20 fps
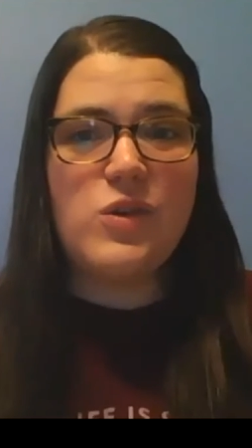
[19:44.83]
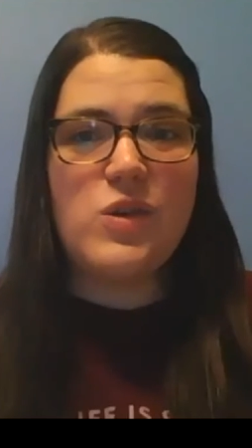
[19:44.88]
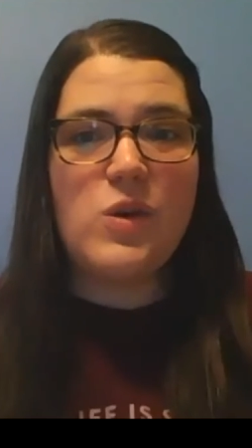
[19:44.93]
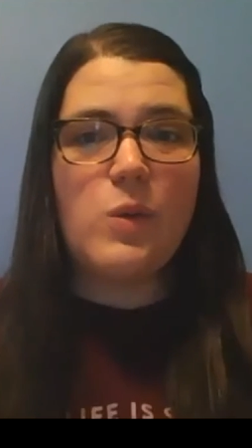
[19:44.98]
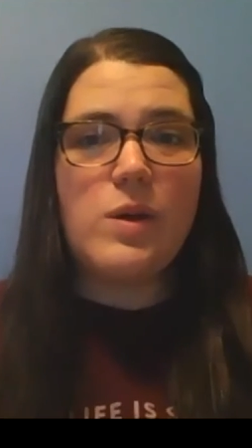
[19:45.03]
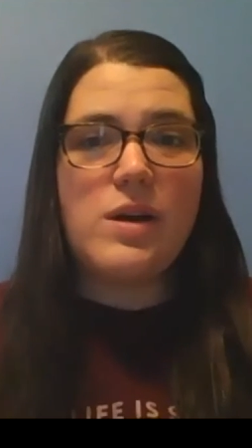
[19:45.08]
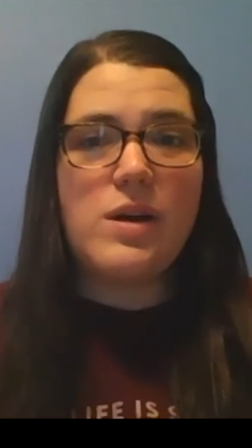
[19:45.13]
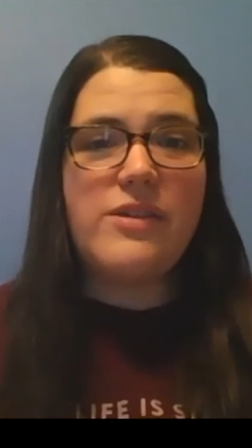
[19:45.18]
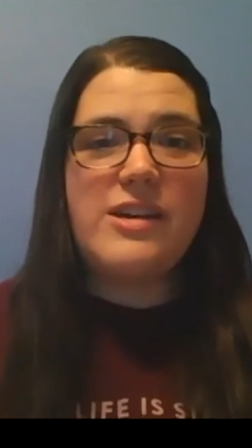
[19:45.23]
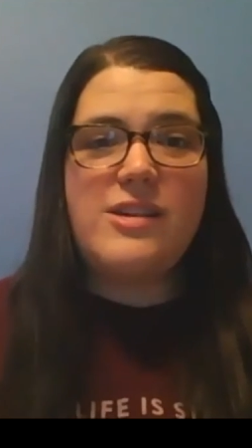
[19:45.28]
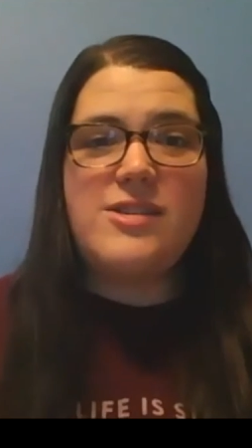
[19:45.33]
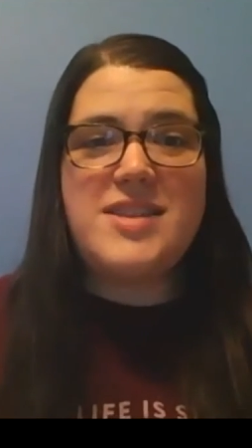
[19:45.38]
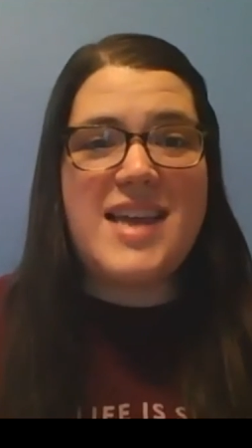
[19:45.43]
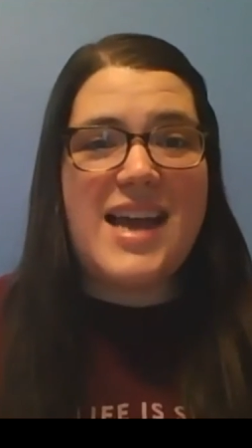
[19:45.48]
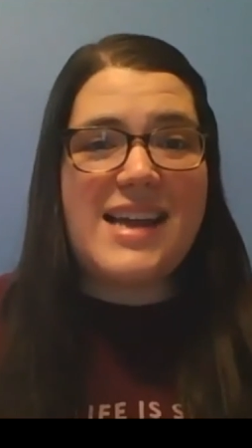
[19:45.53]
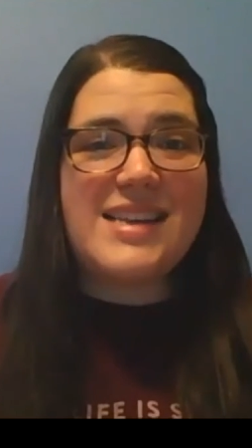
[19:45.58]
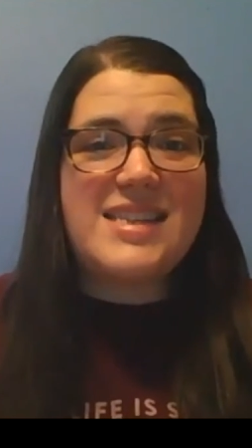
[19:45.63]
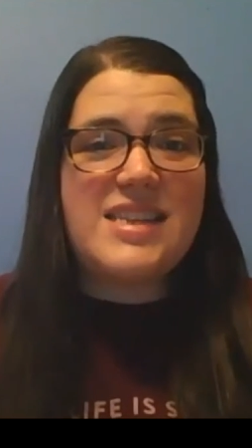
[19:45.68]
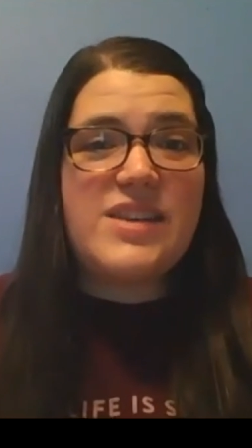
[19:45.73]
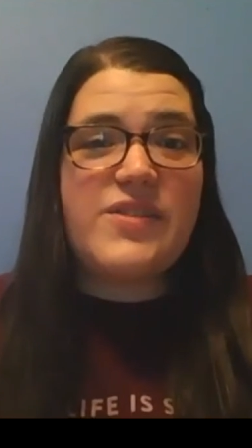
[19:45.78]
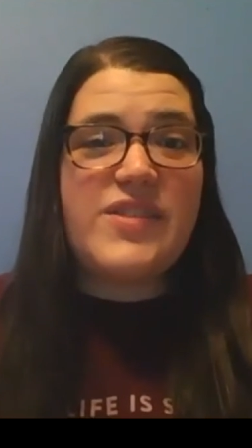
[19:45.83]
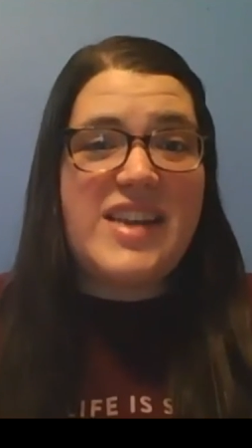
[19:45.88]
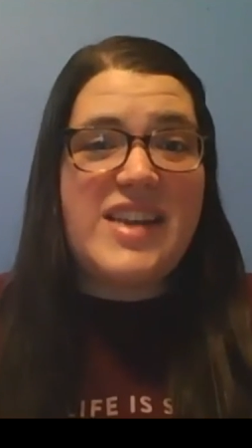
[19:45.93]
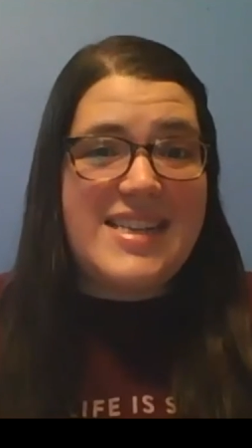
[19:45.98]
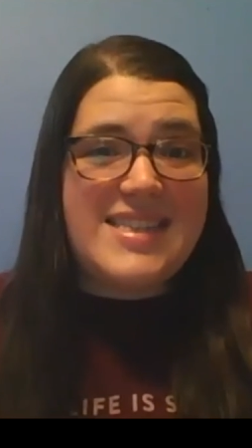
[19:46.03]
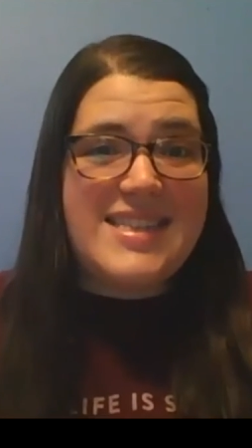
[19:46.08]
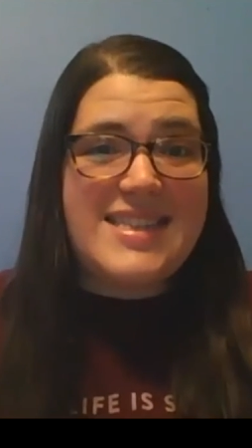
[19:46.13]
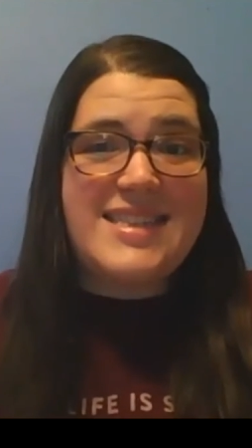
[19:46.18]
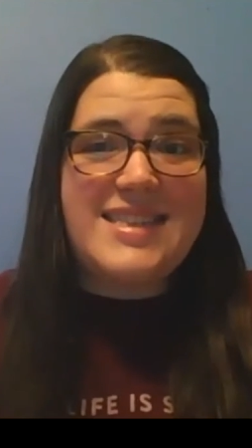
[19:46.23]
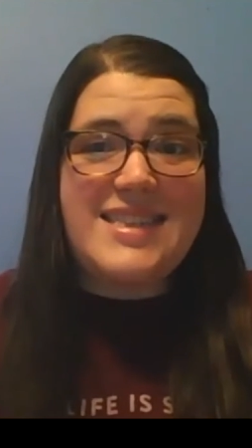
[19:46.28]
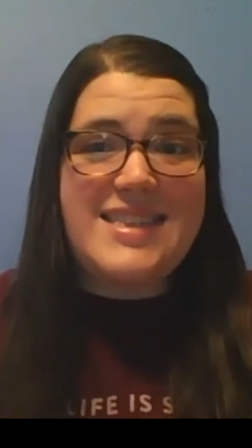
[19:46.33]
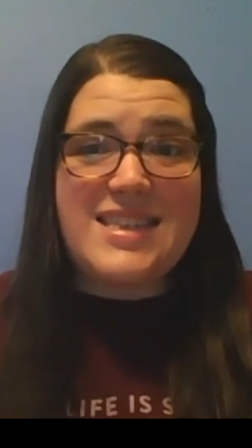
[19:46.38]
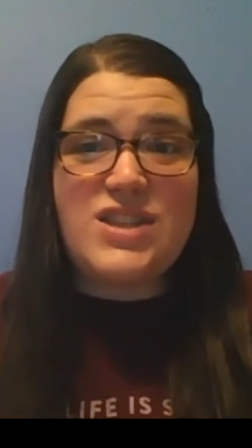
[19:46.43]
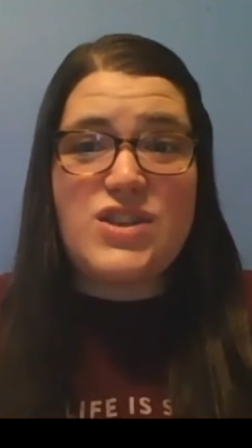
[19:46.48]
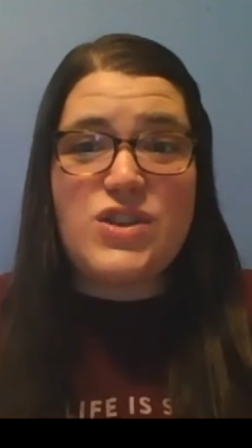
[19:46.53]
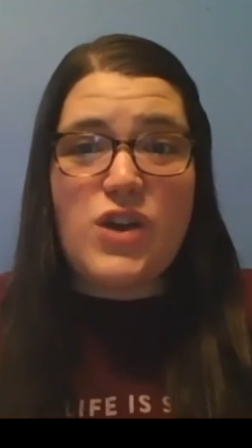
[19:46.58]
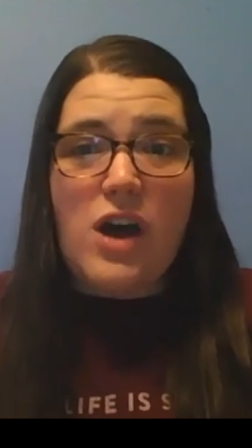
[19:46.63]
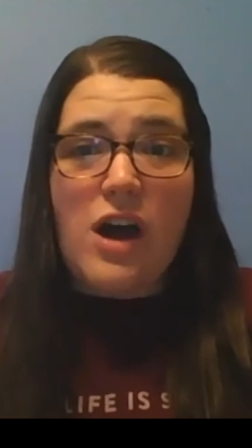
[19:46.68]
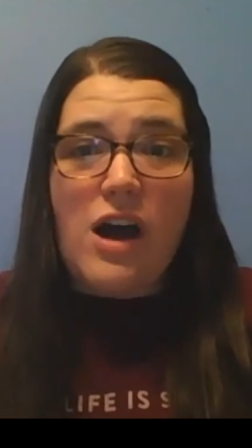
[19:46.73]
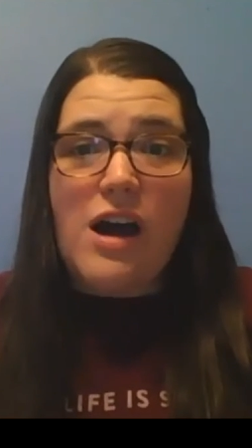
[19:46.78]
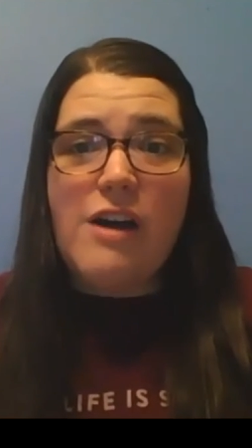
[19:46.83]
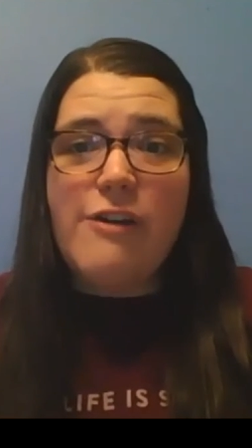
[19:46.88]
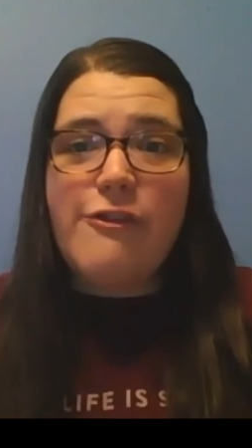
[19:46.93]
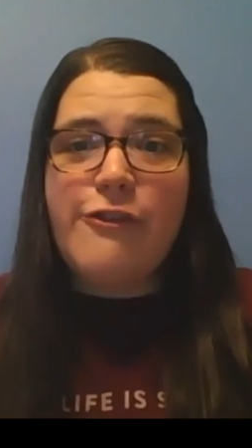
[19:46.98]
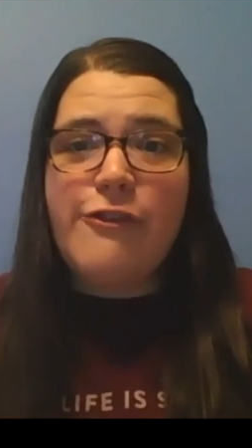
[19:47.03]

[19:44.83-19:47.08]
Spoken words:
So one of those activities is disc golf.